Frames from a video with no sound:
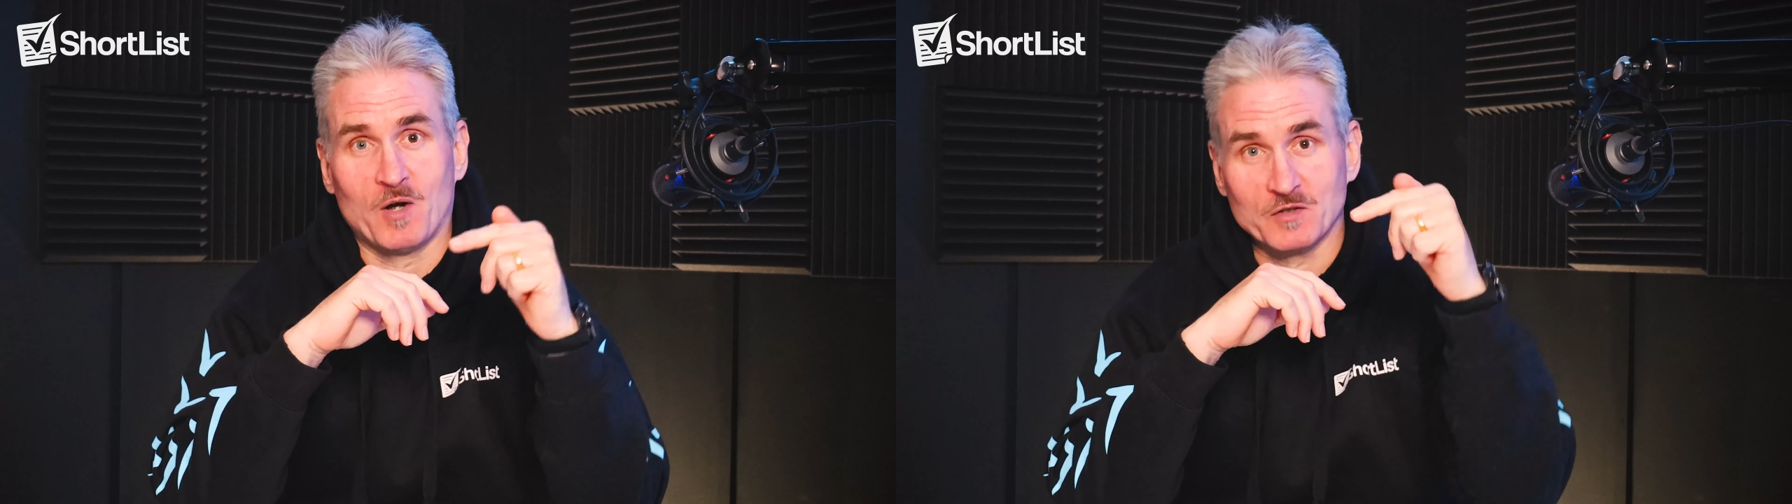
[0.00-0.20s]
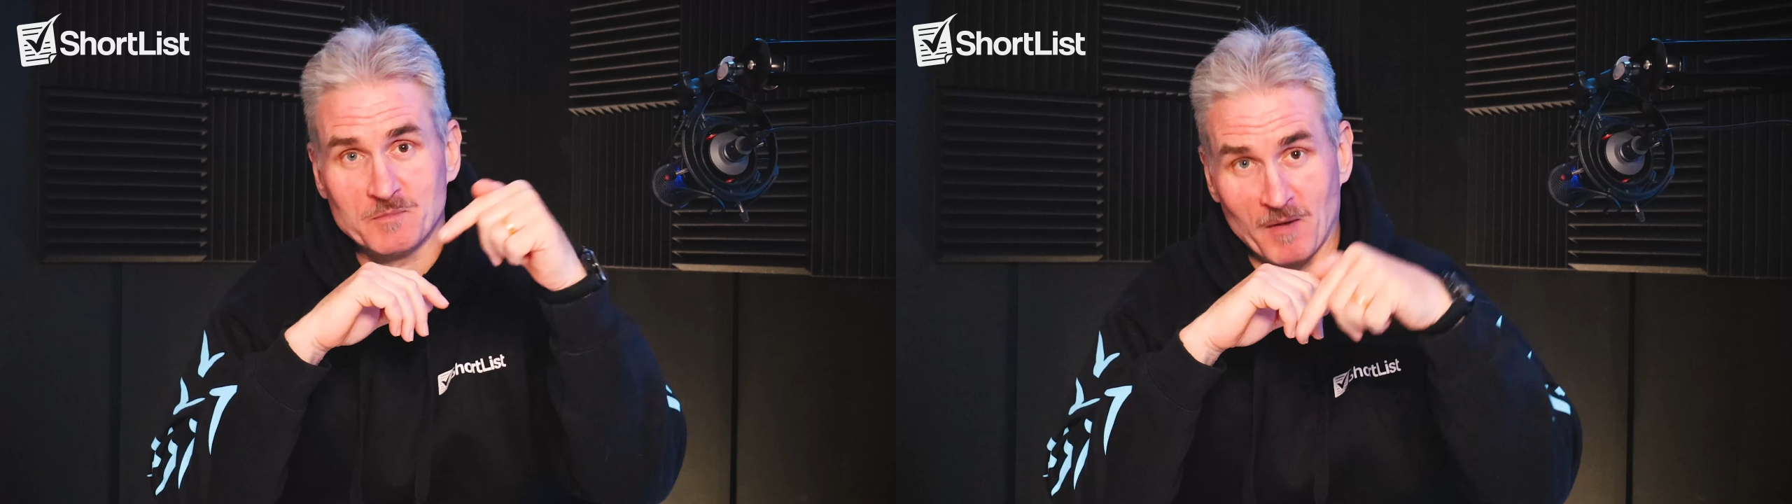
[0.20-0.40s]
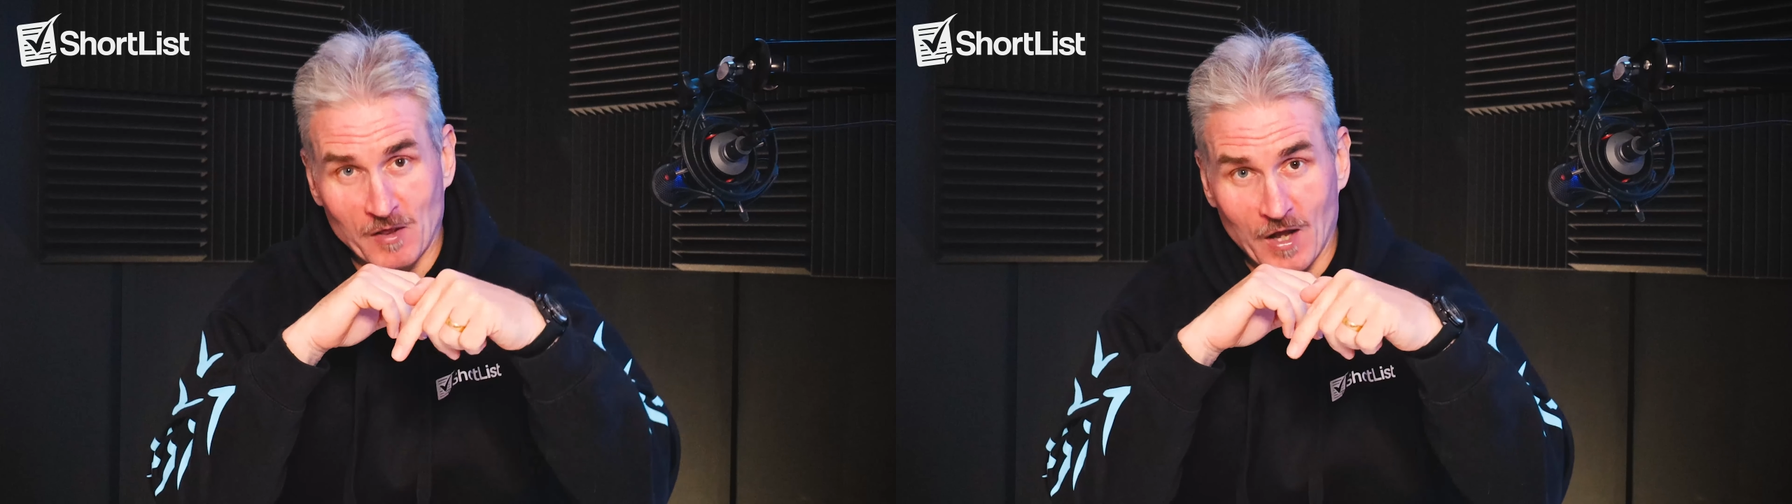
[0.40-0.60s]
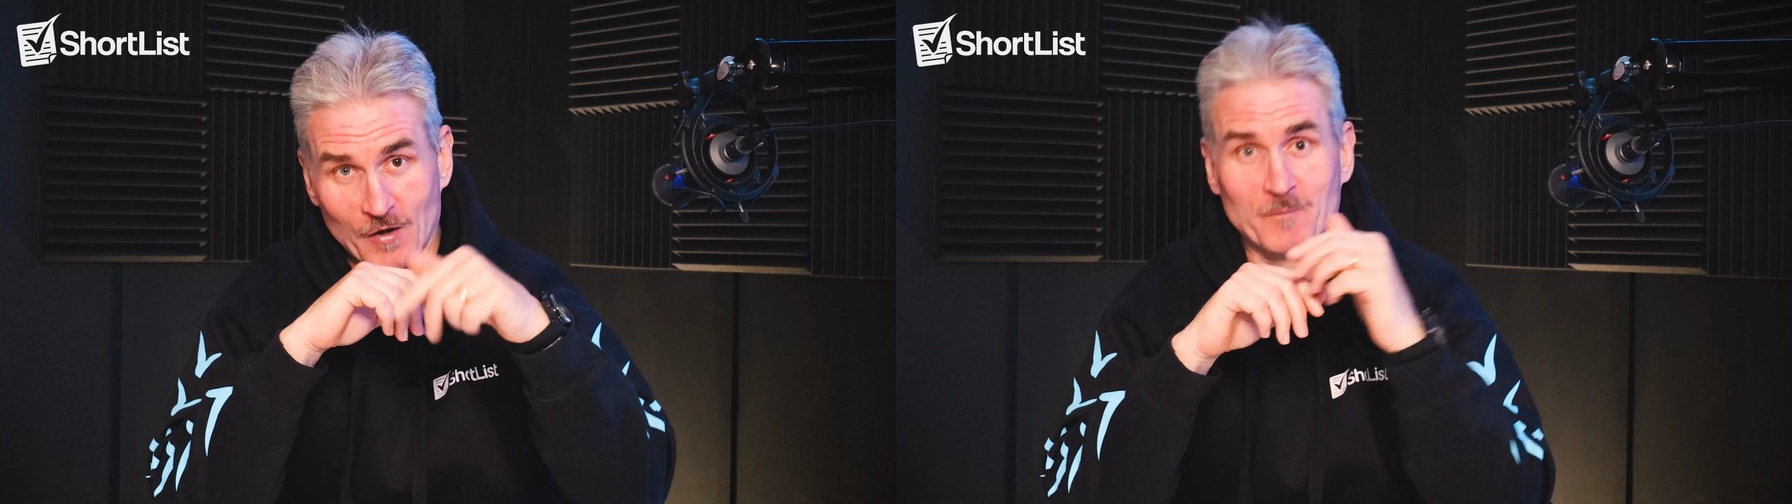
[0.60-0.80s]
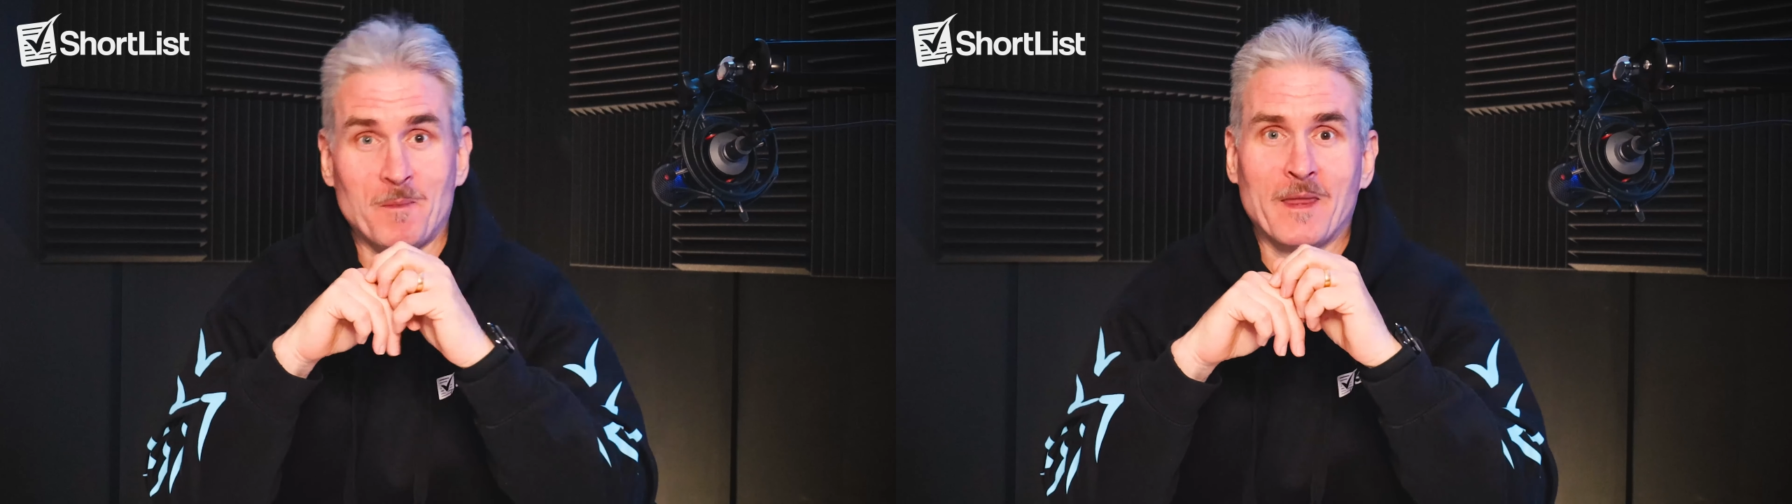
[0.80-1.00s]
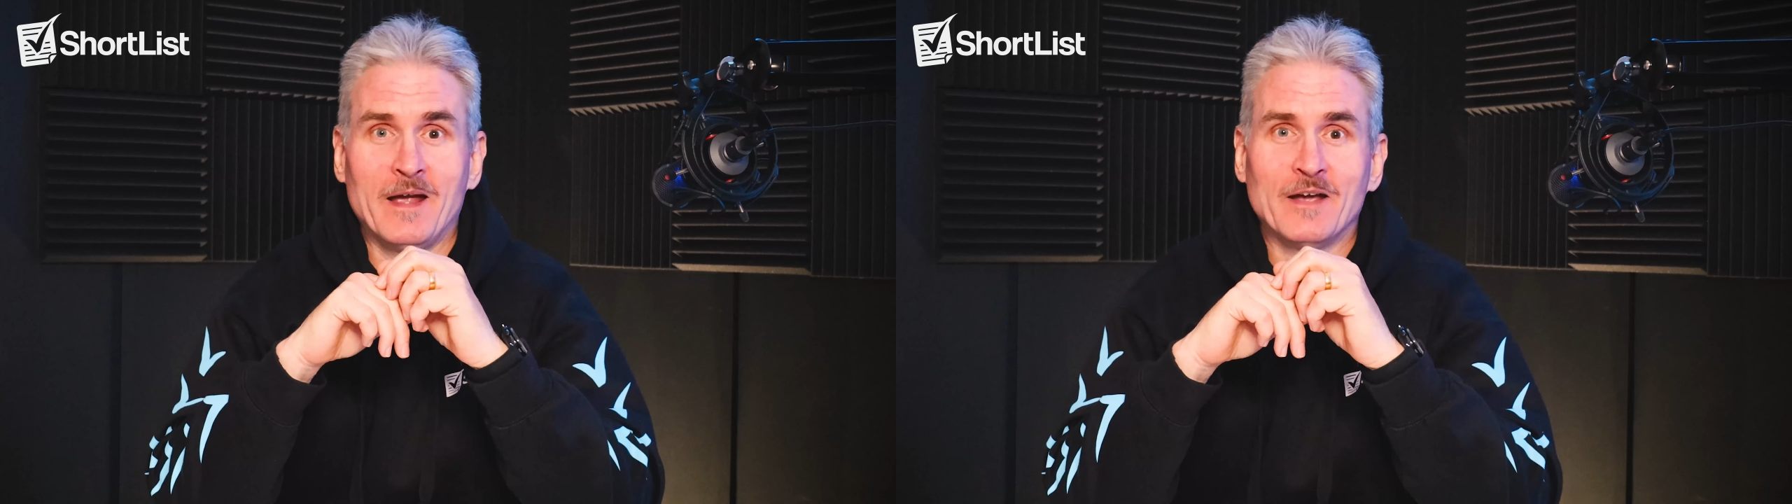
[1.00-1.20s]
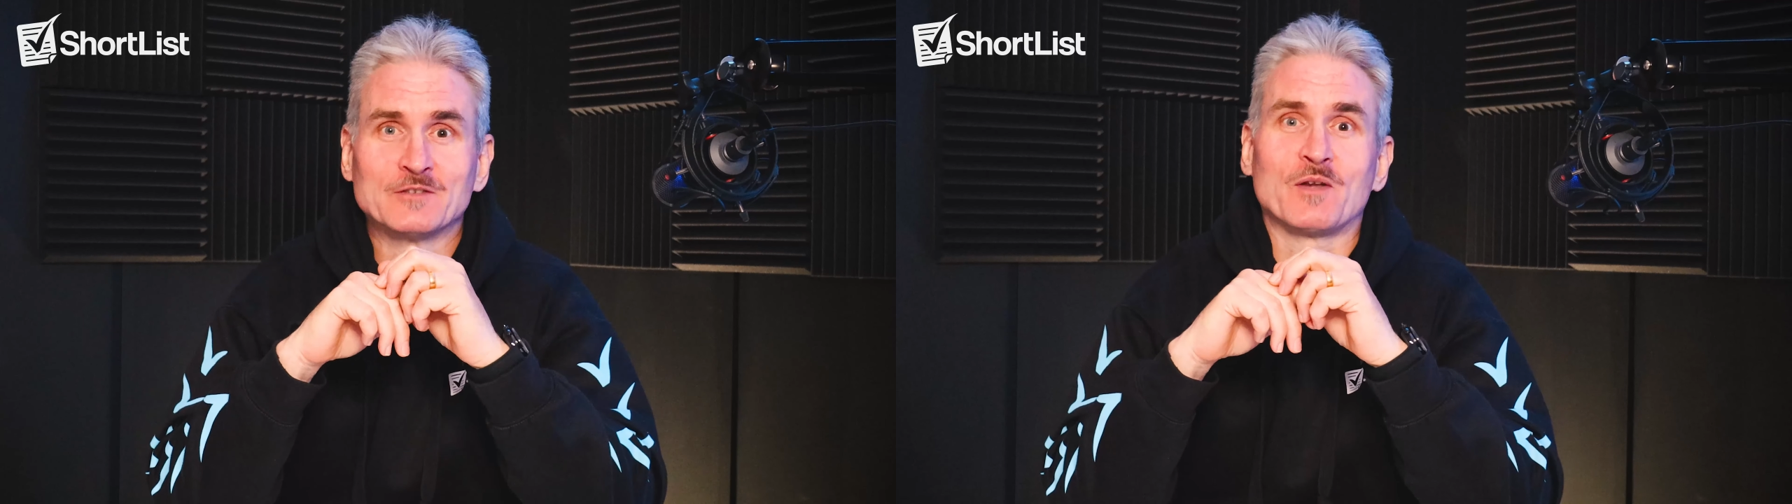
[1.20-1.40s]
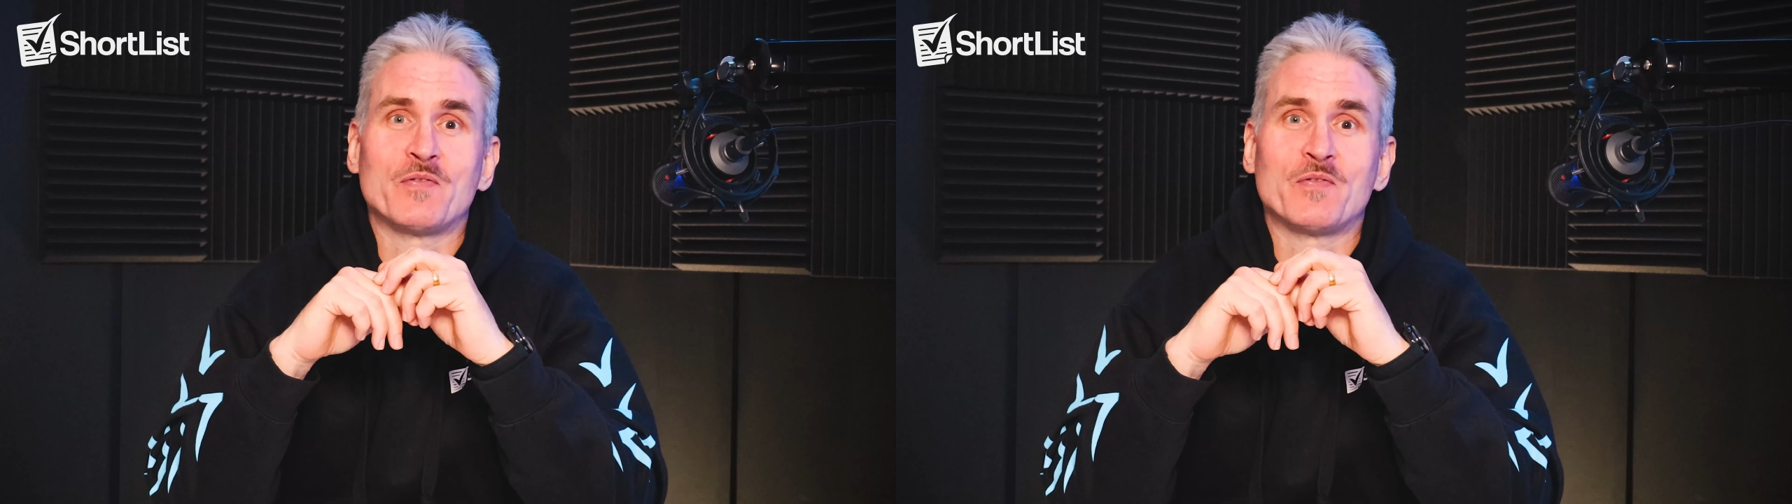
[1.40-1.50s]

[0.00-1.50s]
box below. So